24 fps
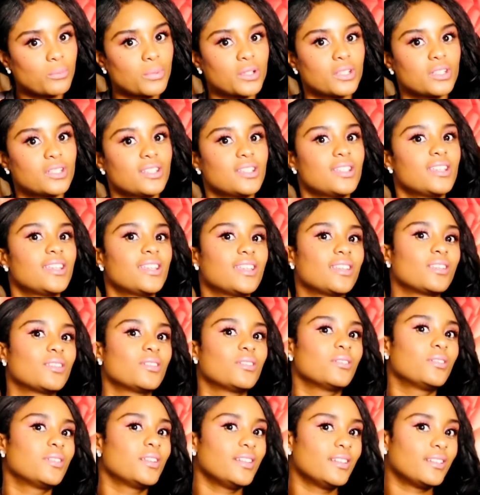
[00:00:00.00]
but
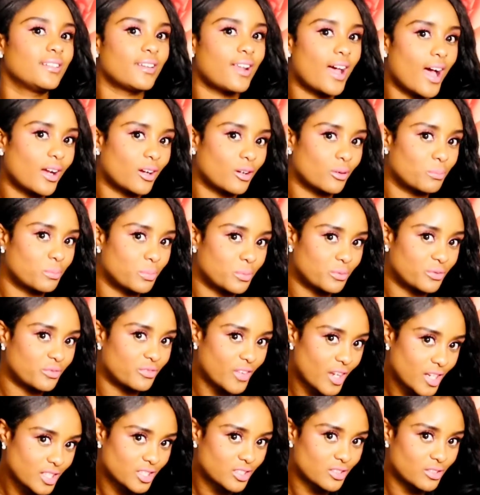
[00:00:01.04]
you didn't knock a
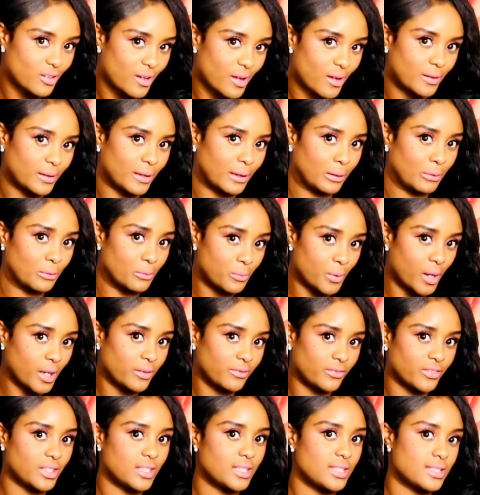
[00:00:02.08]
professional out. Like, you ready
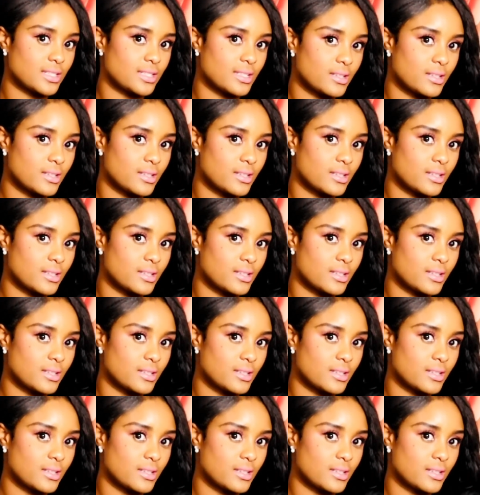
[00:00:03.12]
for this?